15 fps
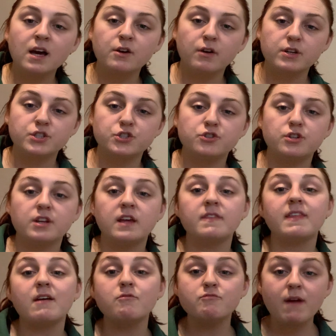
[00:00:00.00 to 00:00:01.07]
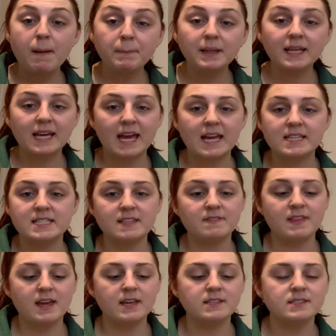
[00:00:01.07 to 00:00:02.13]
crash study, they replicated
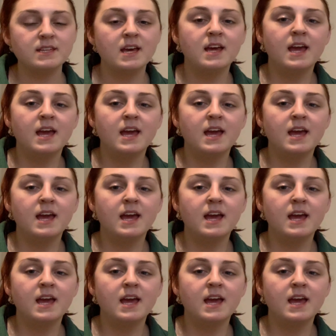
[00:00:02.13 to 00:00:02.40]
this,